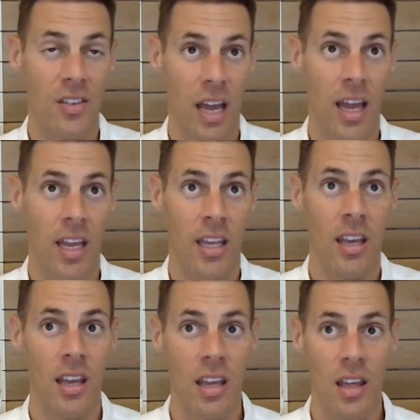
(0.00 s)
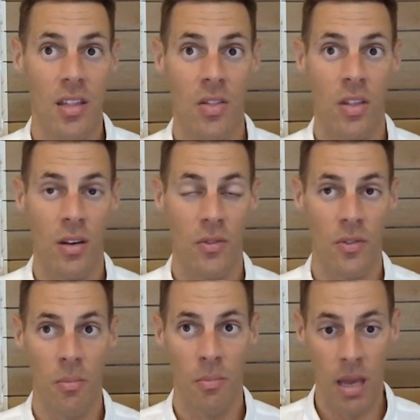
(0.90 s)
day that
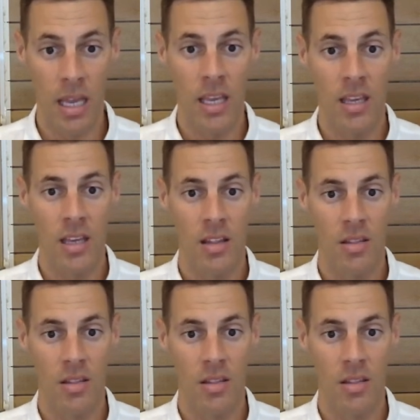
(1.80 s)
for me,